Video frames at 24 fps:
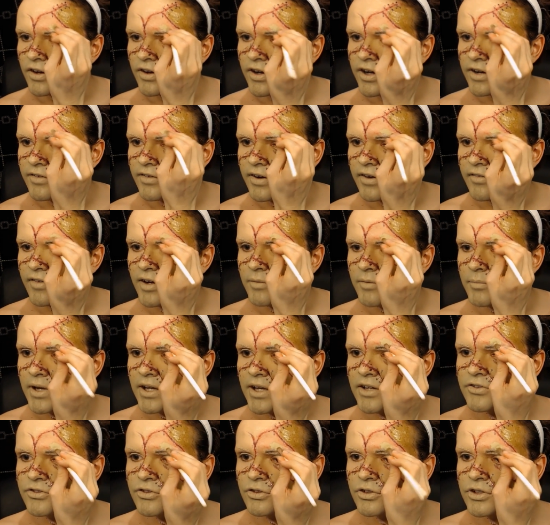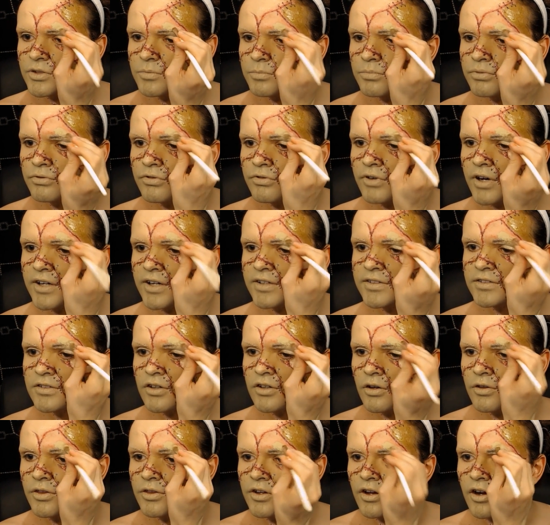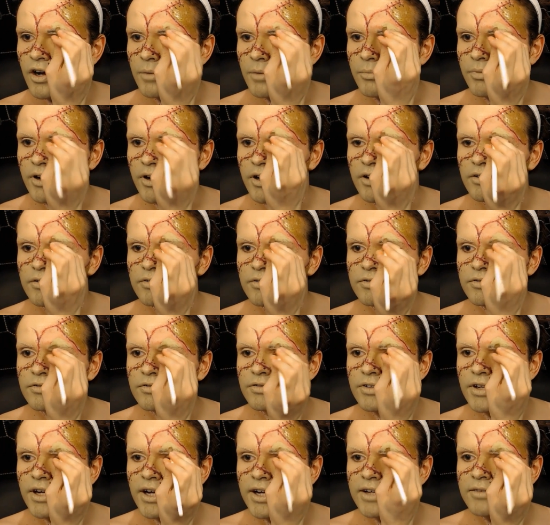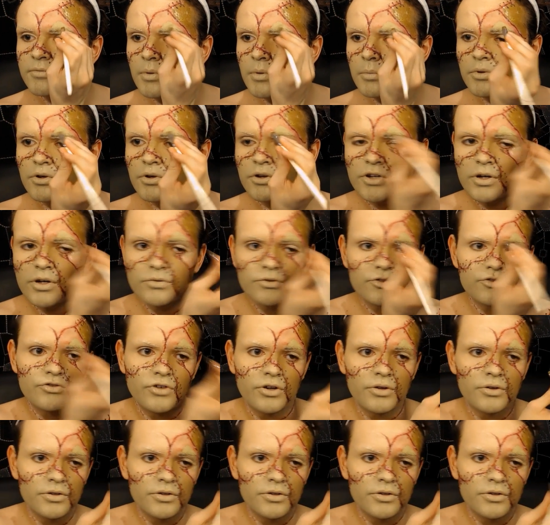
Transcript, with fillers: entire area, making sure to press on the eyebrow. Okay, remember, don't